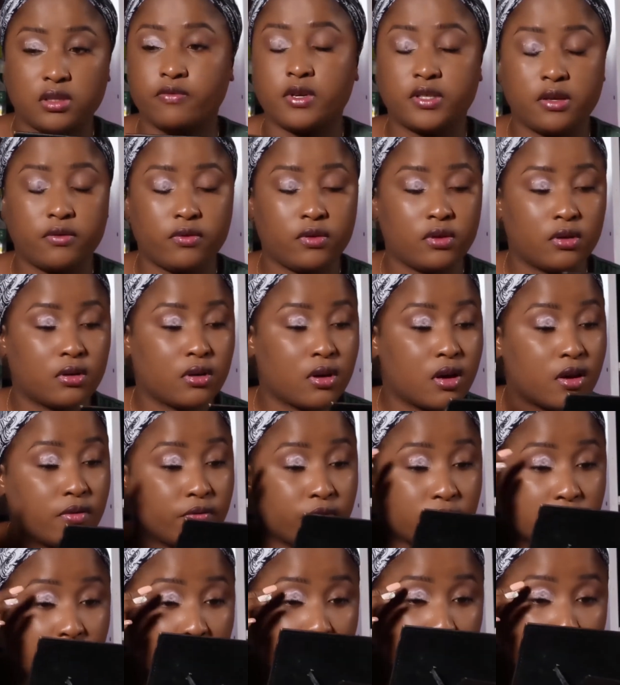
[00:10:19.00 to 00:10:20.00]
If you're
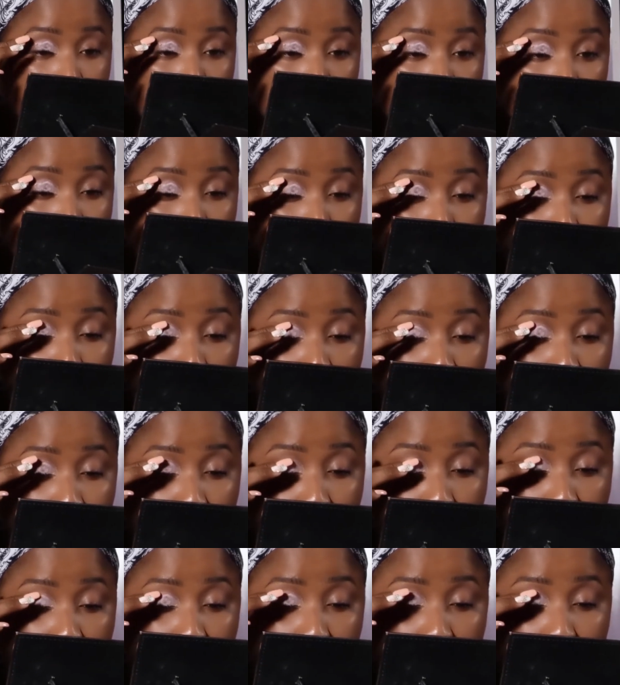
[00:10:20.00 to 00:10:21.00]
comfortable with your
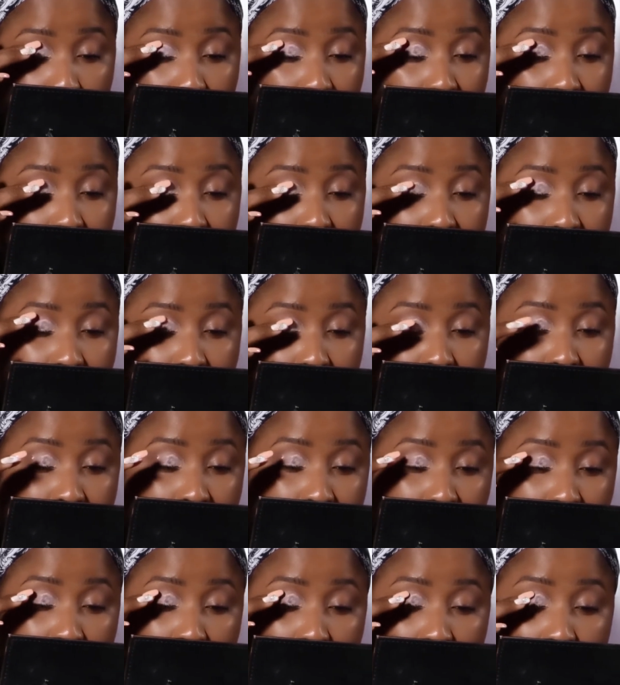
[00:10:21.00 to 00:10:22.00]
finger, you could just
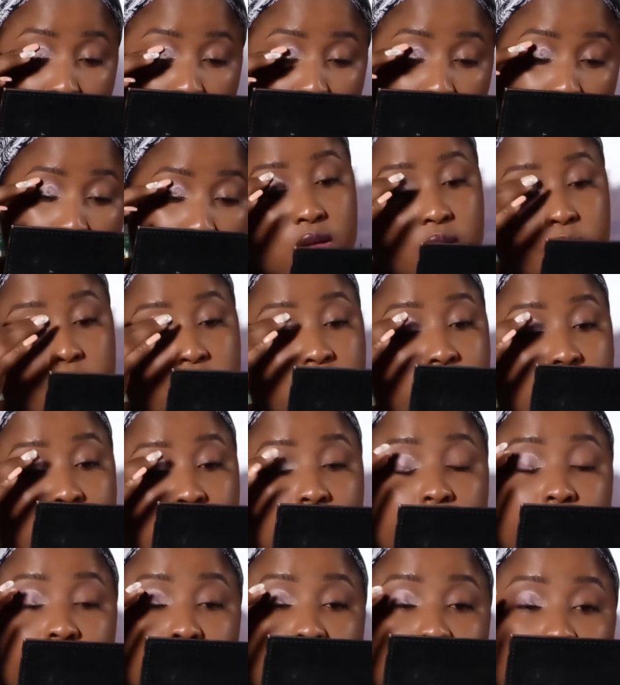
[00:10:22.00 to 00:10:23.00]
help
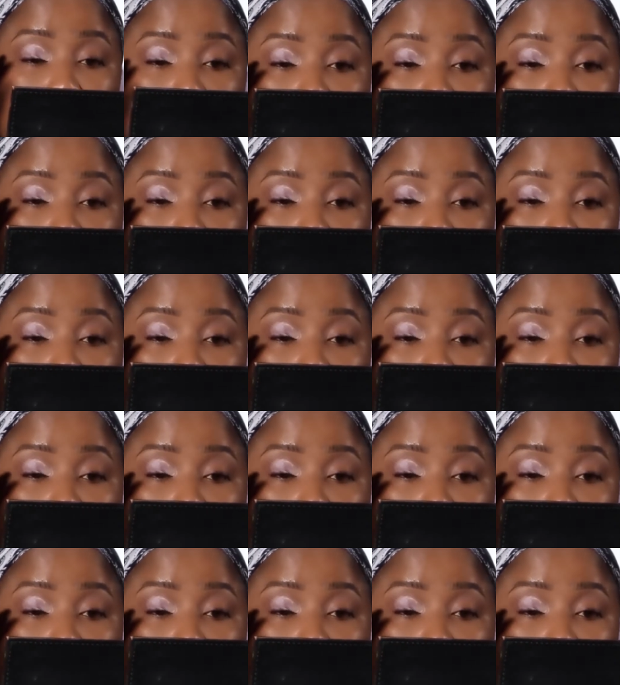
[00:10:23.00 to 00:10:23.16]
yourself to